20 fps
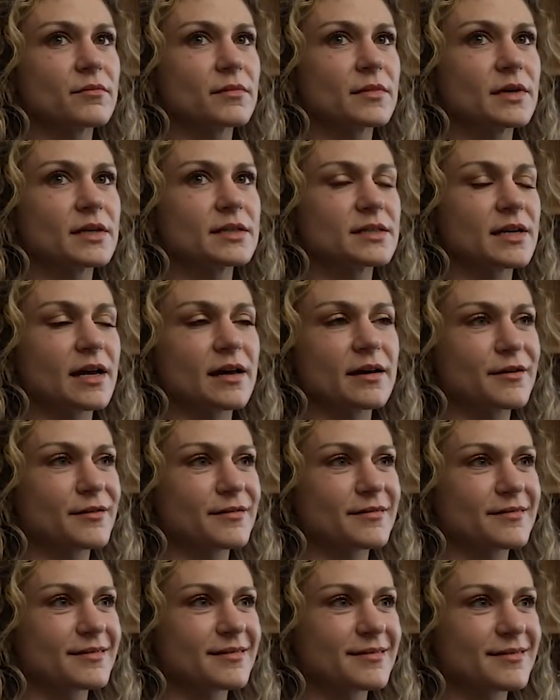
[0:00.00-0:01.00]
it's not
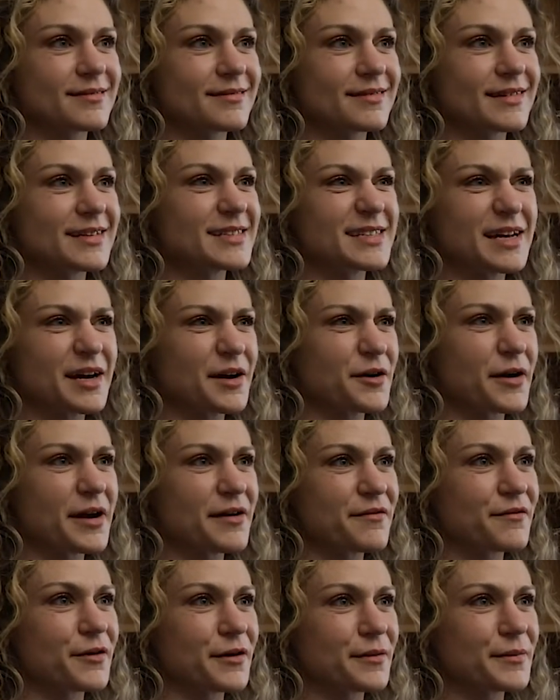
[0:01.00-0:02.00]

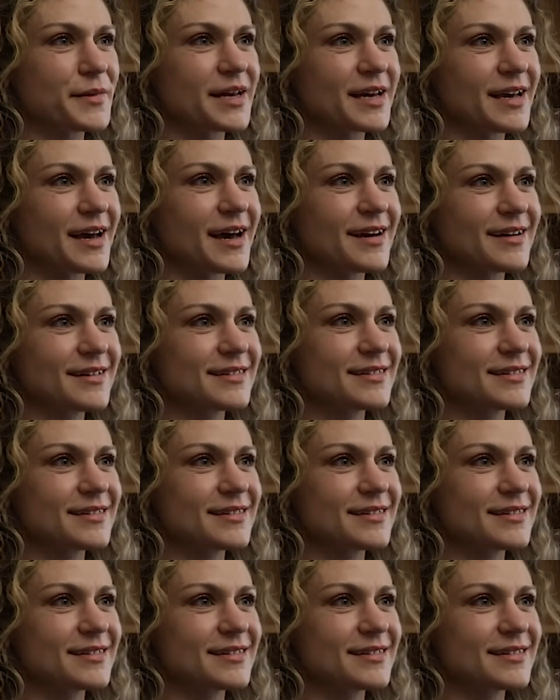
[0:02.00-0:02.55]
great for me, yeah.